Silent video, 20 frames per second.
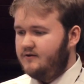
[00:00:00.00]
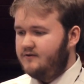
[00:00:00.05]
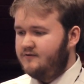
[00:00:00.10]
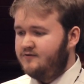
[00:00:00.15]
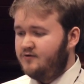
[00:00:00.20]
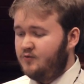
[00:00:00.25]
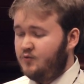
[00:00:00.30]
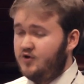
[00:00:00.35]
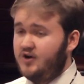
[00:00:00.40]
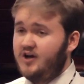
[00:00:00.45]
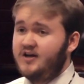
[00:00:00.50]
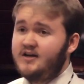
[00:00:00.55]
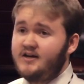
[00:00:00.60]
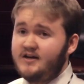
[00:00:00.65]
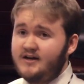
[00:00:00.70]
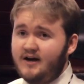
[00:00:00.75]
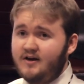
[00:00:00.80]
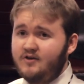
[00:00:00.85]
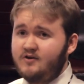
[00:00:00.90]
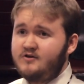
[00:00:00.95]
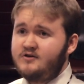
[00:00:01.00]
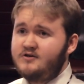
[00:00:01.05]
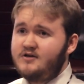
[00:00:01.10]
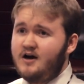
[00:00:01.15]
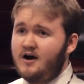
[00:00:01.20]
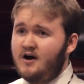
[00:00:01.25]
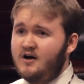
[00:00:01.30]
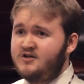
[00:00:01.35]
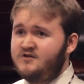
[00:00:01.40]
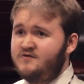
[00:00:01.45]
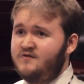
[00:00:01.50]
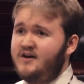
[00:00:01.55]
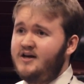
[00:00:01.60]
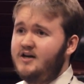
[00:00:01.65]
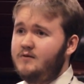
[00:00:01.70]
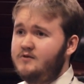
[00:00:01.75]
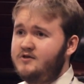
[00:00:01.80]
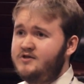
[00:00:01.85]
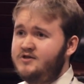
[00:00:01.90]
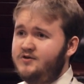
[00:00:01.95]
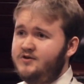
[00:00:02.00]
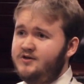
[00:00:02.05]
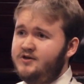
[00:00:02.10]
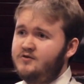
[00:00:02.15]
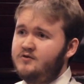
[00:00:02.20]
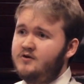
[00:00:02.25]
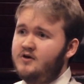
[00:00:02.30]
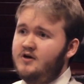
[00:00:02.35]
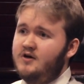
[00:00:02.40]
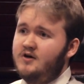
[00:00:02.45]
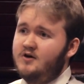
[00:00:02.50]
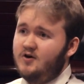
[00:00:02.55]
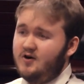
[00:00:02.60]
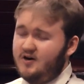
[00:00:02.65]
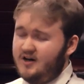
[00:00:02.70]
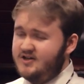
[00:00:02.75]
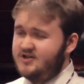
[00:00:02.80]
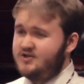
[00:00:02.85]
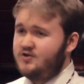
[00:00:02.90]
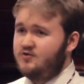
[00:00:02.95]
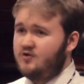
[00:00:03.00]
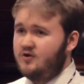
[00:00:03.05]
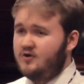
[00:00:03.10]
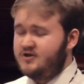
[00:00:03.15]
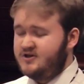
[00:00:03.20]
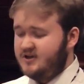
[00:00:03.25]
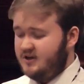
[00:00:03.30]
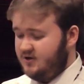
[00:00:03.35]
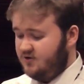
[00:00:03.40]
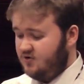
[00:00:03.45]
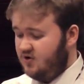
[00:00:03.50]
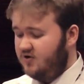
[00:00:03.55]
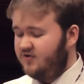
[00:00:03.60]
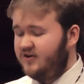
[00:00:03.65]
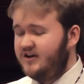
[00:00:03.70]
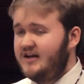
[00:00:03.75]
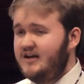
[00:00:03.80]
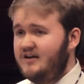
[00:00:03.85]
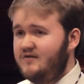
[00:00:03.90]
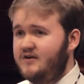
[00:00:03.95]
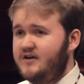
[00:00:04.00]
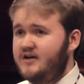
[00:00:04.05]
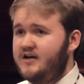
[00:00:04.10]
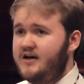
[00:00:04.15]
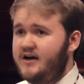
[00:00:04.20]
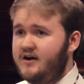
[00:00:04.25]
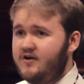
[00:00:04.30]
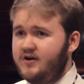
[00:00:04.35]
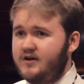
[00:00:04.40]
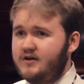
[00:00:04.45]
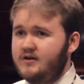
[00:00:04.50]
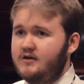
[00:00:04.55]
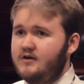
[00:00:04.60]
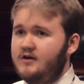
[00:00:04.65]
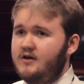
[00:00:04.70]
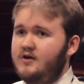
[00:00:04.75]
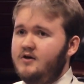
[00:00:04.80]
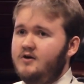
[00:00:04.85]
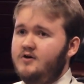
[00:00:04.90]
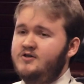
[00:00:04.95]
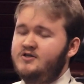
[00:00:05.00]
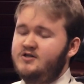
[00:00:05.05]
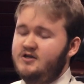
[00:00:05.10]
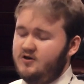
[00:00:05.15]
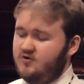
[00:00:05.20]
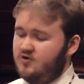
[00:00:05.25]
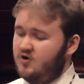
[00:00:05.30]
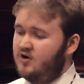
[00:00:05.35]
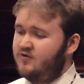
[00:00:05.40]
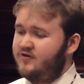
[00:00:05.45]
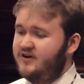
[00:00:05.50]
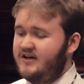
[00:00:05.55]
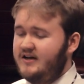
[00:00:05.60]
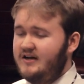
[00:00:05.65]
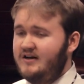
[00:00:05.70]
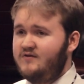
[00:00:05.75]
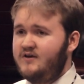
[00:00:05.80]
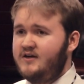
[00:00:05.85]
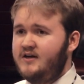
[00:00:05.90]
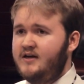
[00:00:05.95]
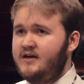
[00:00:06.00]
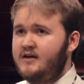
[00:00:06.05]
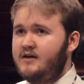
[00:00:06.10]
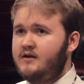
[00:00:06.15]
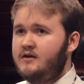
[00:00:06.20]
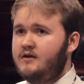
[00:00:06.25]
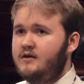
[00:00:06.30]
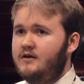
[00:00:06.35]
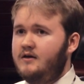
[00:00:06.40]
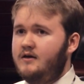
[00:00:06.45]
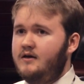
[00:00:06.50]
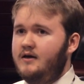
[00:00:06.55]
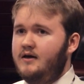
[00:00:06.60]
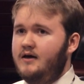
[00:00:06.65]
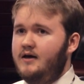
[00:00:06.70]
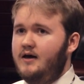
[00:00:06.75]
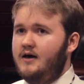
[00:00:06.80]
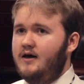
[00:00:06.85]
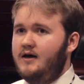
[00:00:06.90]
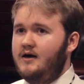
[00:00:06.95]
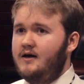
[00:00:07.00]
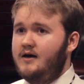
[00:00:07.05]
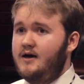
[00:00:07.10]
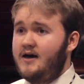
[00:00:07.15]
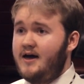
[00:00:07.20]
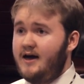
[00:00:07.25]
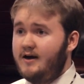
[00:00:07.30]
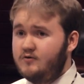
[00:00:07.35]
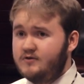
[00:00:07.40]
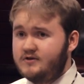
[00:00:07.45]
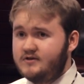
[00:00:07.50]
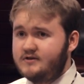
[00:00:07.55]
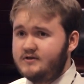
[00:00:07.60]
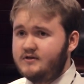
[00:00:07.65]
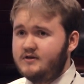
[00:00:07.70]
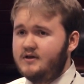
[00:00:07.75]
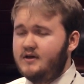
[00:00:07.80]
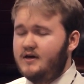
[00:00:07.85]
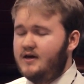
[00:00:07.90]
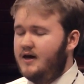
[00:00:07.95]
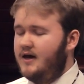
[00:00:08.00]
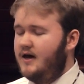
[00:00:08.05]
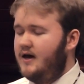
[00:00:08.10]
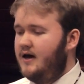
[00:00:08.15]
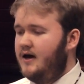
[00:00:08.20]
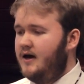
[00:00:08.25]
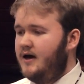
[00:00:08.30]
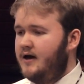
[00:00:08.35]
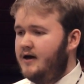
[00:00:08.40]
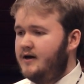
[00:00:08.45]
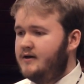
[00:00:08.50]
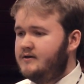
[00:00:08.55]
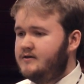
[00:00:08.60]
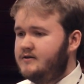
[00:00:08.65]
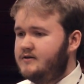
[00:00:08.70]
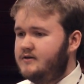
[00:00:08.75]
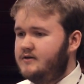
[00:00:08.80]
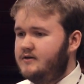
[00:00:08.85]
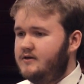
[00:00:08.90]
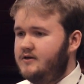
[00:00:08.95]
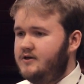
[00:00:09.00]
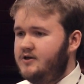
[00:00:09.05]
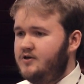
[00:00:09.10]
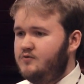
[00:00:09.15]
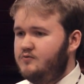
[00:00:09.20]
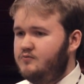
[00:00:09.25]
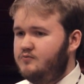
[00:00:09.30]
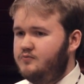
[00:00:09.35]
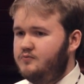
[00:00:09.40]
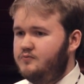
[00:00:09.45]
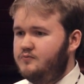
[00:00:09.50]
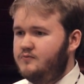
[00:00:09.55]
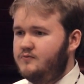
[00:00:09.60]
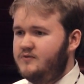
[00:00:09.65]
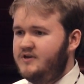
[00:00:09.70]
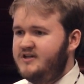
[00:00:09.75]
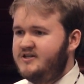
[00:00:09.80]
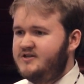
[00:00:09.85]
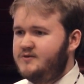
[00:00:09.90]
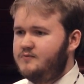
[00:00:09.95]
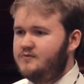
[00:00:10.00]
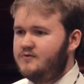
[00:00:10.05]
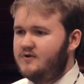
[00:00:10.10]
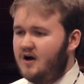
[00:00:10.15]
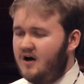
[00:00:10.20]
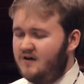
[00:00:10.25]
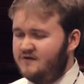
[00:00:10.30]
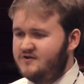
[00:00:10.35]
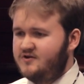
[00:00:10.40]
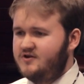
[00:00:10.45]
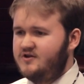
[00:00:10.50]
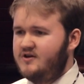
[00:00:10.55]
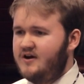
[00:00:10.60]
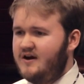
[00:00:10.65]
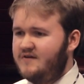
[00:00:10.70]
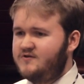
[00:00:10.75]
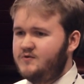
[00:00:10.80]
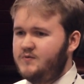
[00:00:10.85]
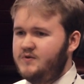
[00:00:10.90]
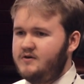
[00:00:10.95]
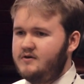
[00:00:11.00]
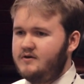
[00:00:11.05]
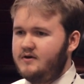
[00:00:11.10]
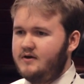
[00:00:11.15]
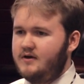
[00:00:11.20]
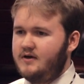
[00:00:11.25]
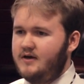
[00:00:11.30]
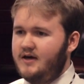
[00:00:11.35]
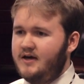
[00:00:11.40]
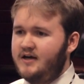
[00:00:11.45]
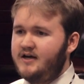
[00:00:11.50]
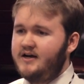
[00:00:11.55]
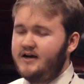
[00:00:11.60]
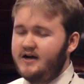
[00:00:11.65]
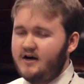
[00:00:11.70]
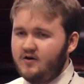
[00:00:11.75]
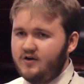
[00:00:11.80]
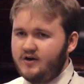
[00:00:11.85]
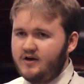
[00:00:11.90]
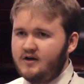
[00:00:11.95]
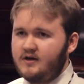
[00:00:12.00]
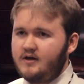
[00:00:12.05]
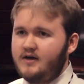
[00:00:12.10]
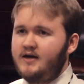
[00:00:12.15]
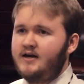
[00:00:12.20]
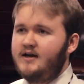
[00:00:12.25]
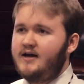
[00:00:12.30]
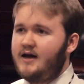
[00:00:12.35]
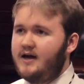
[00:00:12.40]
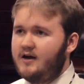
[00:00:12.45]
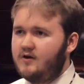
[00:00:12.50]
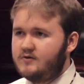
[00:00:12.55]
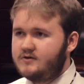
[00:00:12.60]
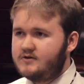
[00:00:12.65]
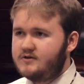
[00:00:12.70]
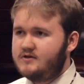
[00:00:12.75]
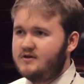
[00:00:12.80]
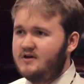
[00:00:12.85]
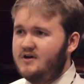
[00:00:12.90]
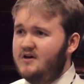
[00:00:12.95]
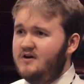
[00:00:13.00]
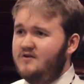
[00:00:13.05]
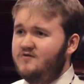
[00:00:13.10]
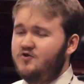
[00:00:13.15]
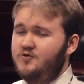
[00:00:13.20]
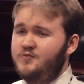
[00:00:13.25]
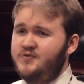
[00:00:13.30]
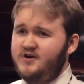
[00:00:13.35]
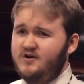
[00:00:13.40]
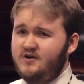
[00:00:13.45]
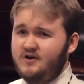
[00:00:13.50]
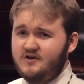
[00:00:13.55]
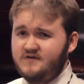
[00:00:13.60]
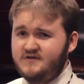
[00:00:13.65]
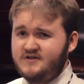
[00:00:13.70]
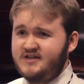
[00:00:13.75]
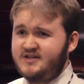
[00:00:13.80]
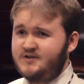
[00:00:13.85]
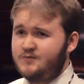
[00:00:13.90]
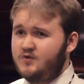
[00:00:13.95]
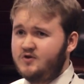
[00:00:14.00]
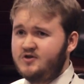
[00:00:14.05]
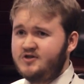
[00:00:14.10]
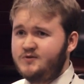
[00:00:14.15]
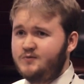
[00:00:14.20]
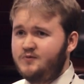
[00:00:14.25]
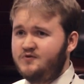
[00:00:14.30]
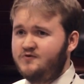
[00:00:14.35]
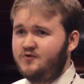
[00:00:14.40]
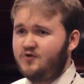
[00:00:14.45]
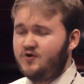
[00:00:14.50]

from what I can gather, aren't available to you until you're already living in an area, until you're already living in a house, and you have to be in an area, in a house, for a period of 6 months